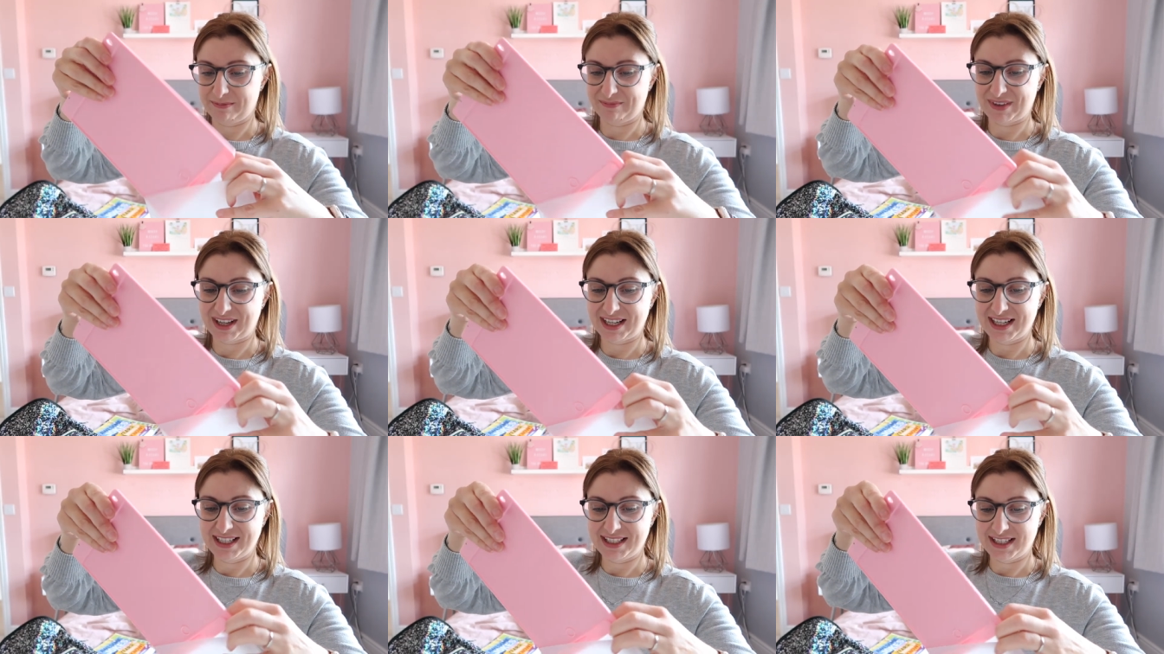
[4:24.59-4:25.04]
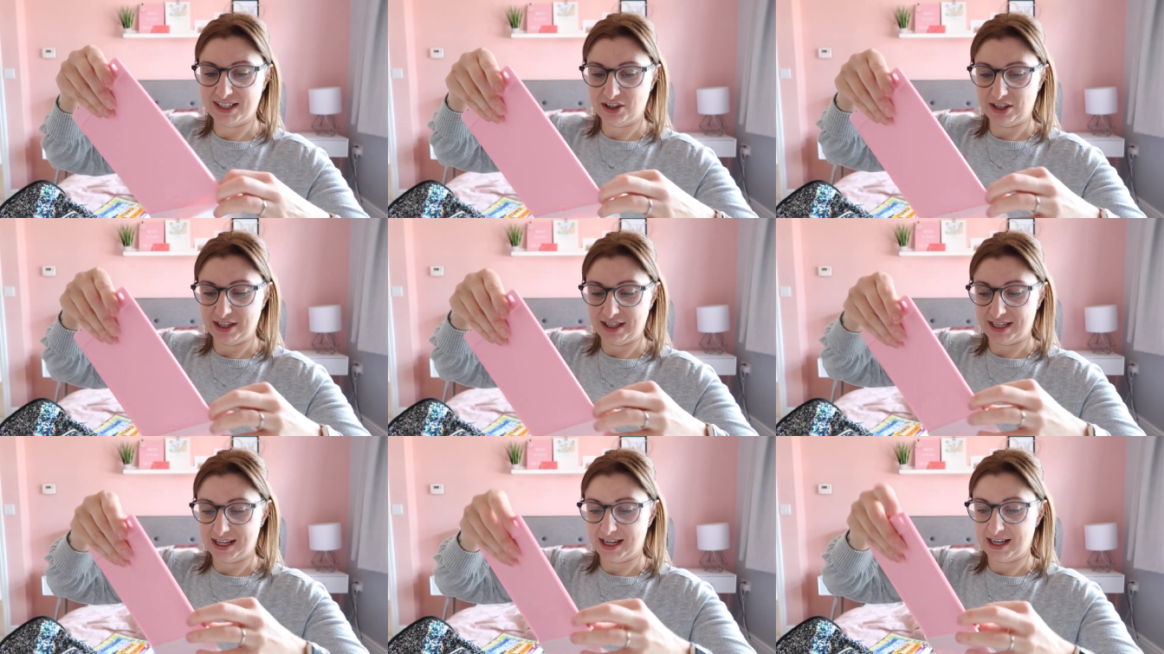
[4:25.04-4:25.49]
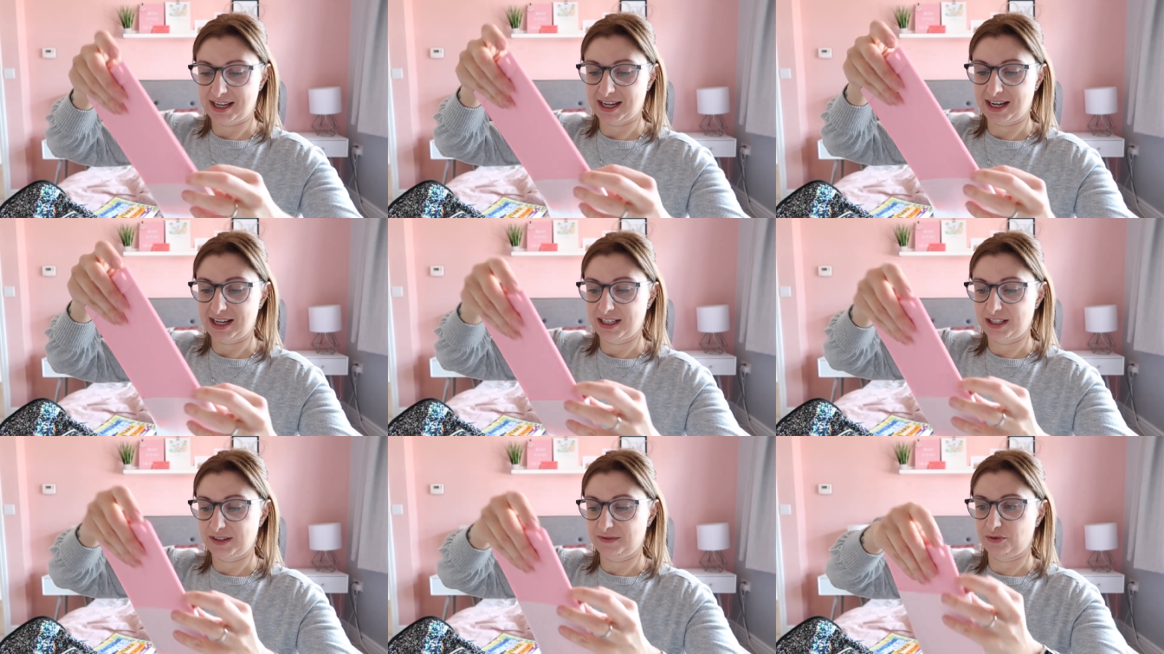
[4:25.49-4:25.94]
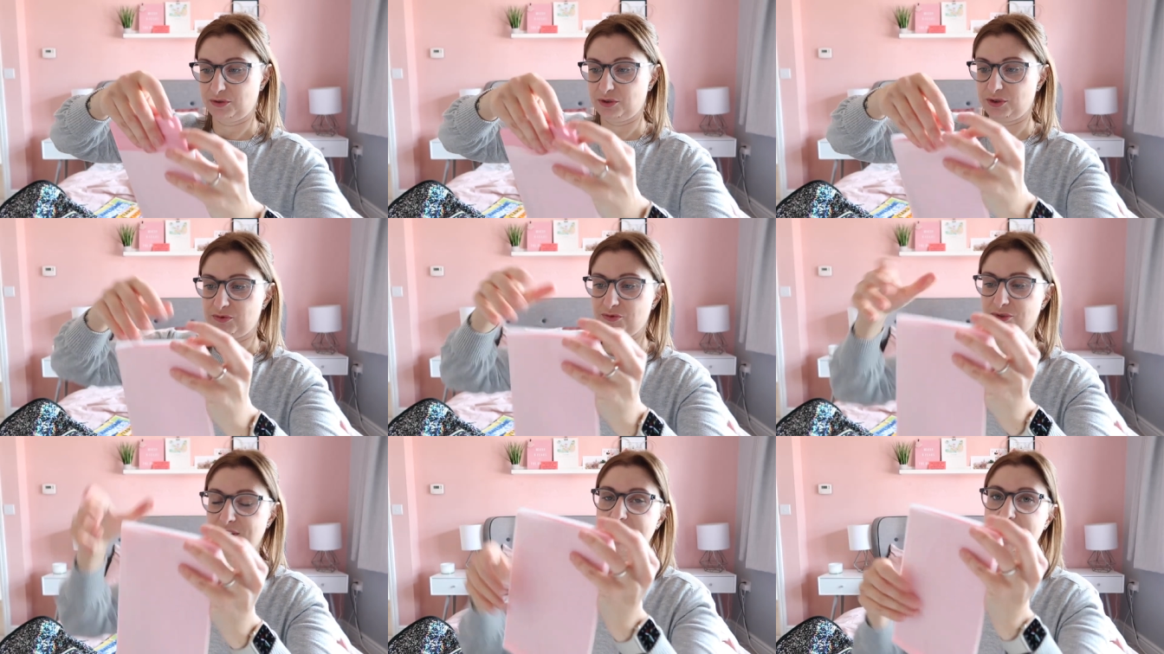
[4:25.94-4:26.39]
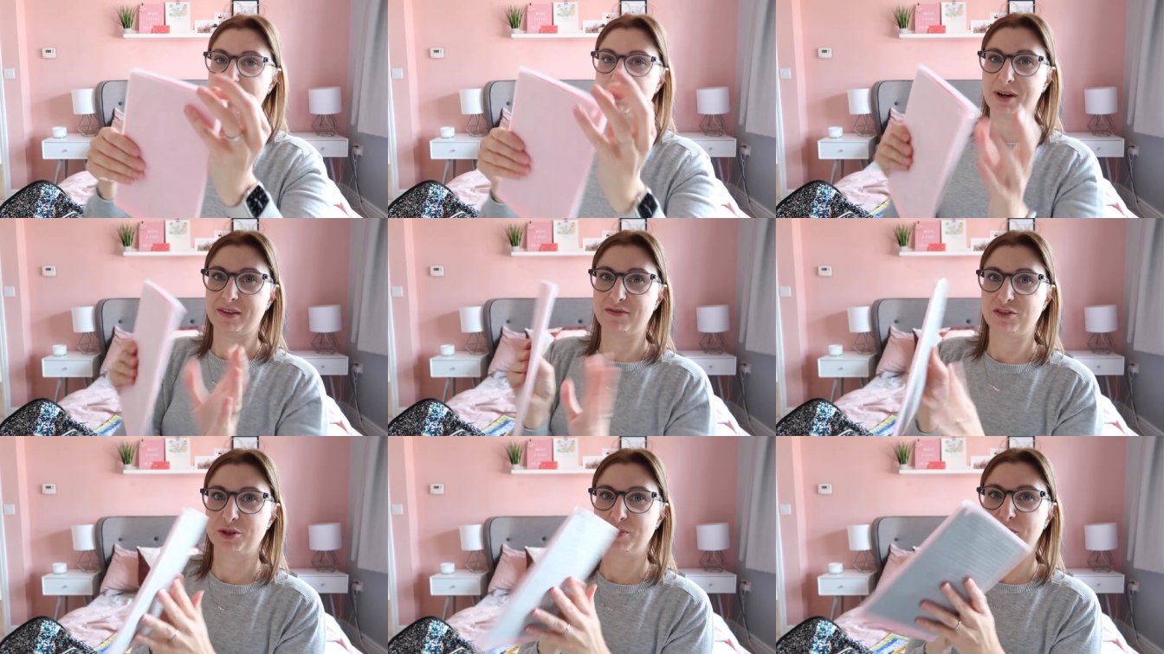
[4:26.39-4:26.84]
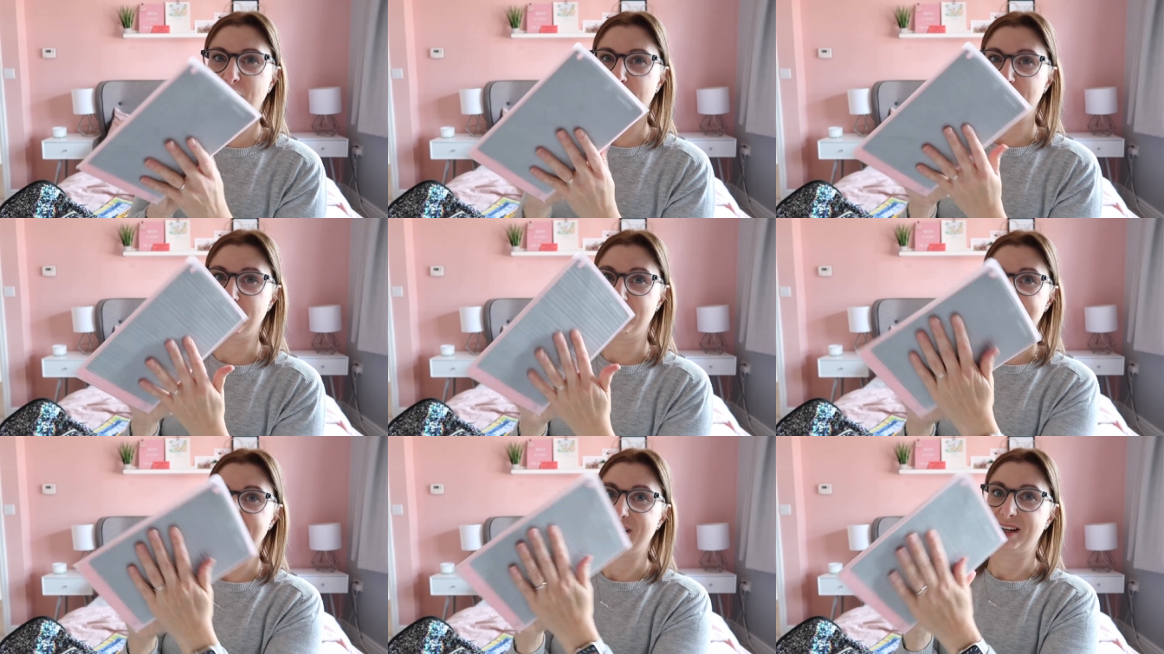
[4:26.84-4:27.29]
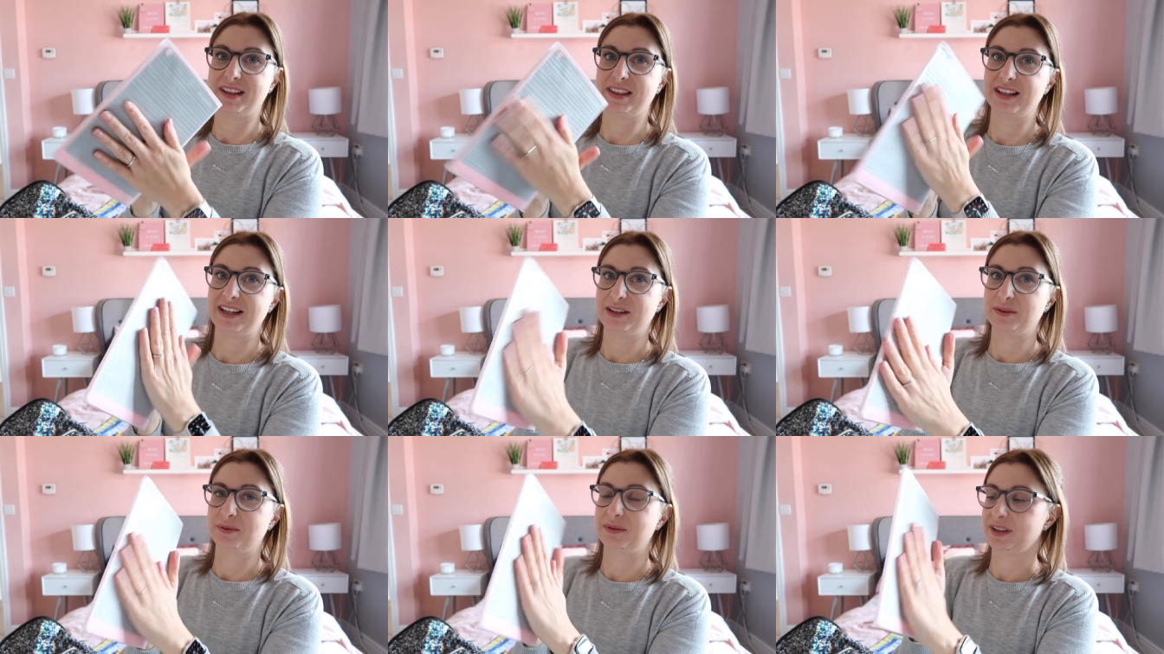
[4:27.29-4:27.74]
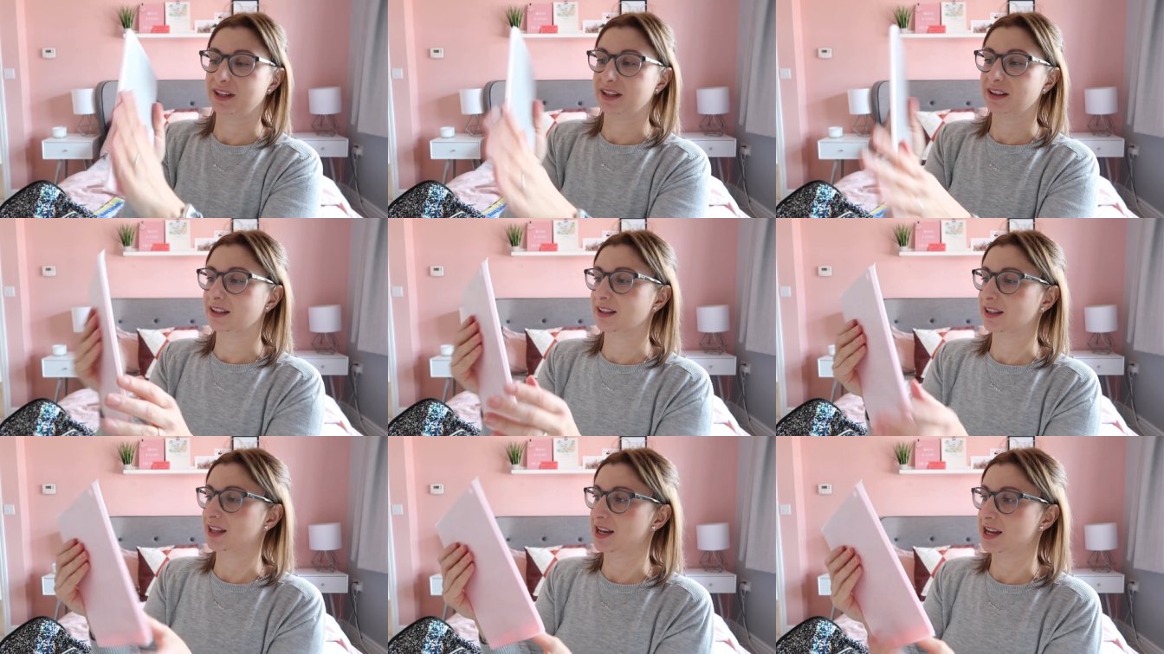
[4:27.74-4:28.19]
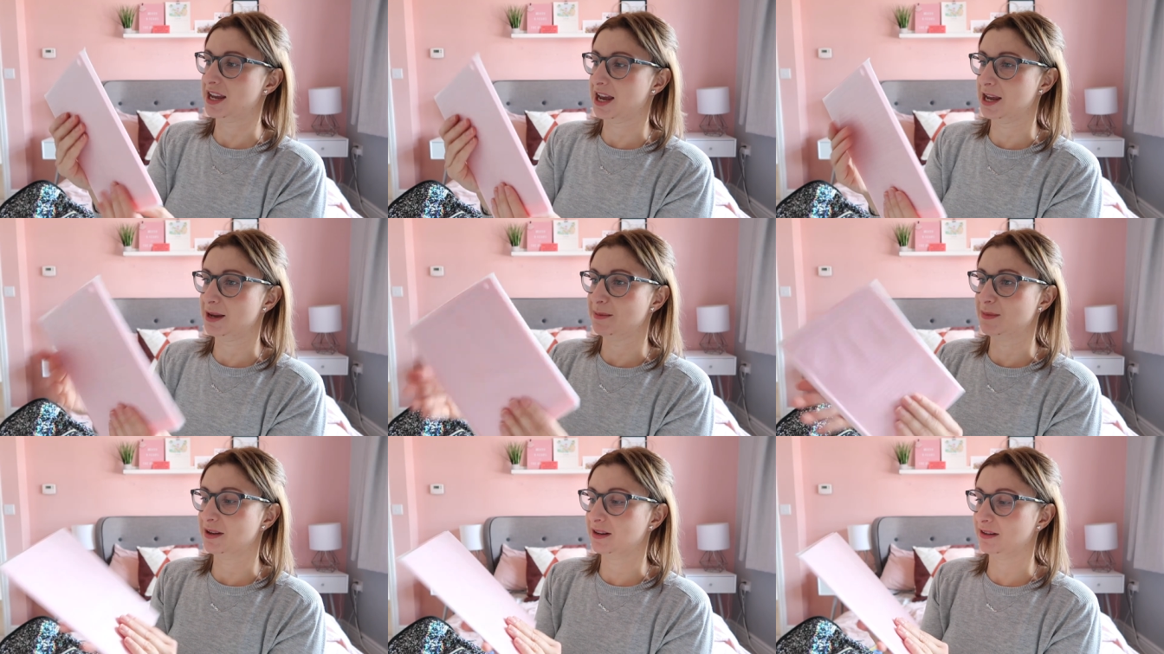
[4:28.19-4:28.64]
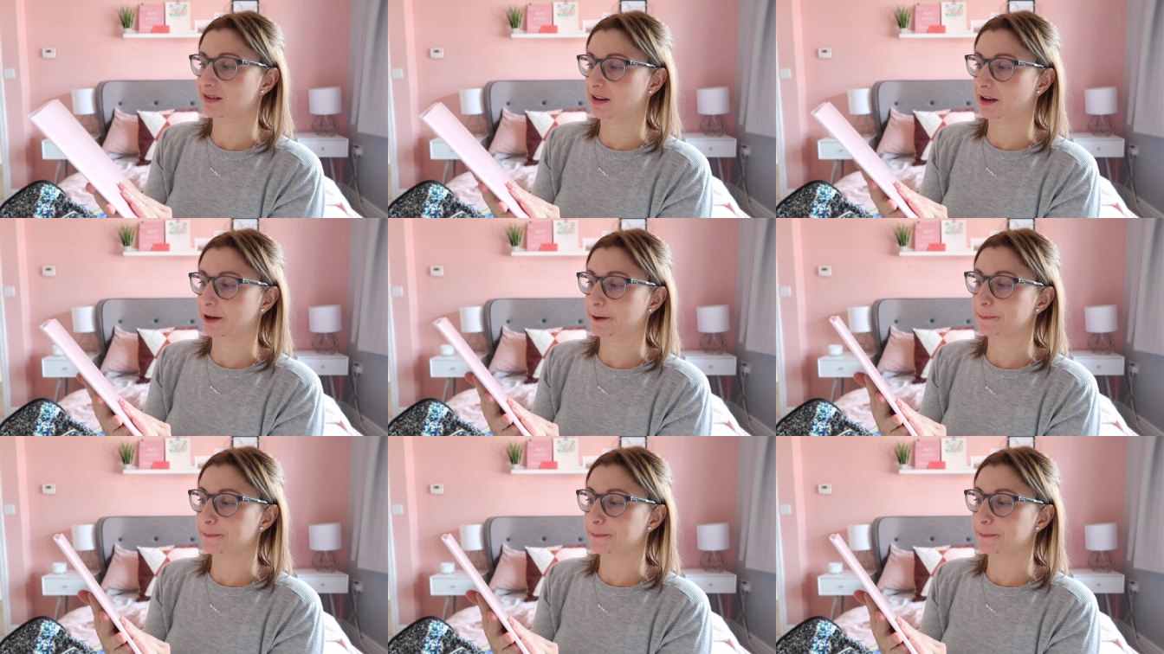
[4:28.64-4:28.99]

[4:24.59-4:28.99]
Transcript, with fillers: I need to kind of get a case for them really, but I've just popped them in like the little thing that they came in